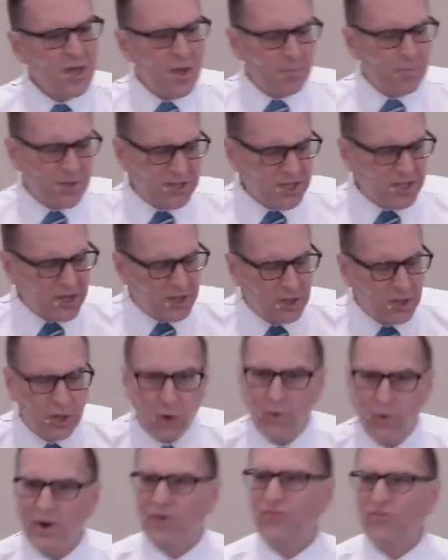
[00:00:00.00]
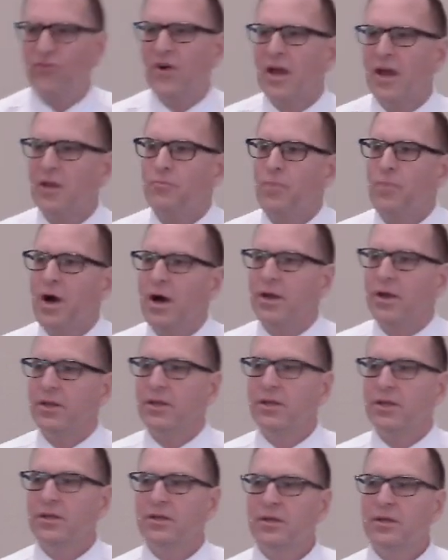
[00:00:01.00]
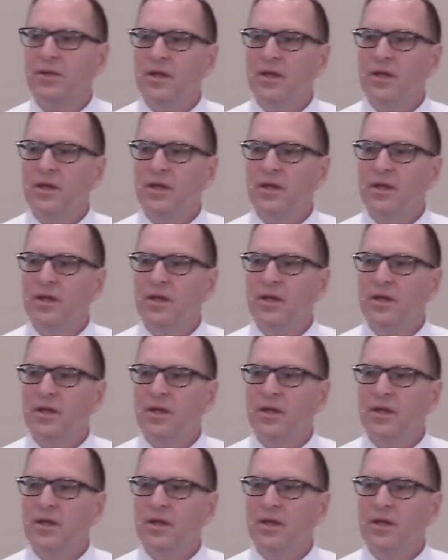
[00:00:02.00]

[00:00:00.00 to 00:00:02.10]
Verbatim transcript: but the glorified body,